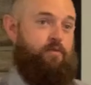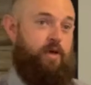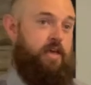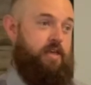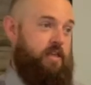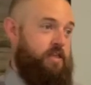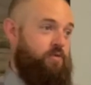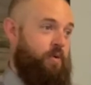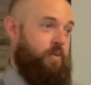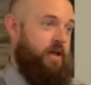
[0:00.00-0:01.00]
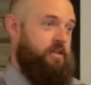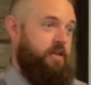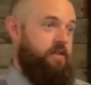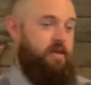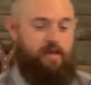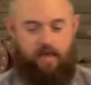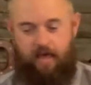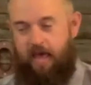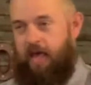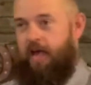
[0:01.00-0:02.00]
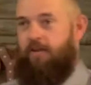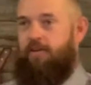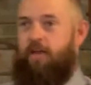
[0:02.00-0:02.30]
We can either repent it and, and,